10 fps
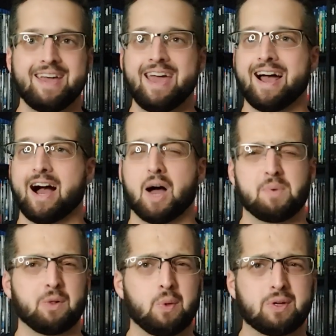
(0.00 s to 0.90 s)

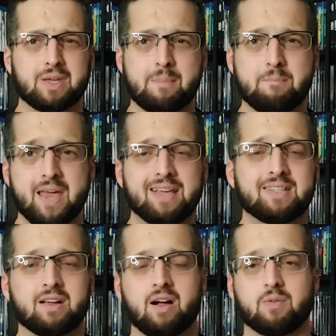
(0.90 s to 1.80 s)
It looks
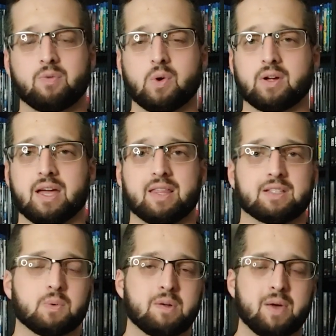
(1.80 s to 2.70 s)
amazing on 4K.
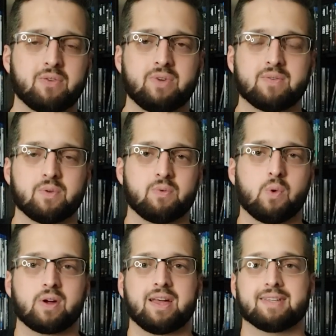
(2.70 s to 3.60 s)
That's one of my favorite
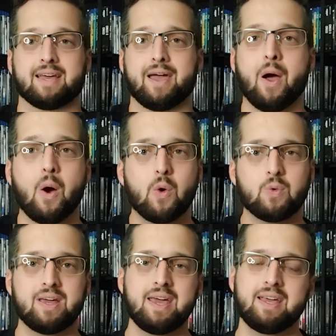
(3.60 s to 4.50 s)
4Ks I own.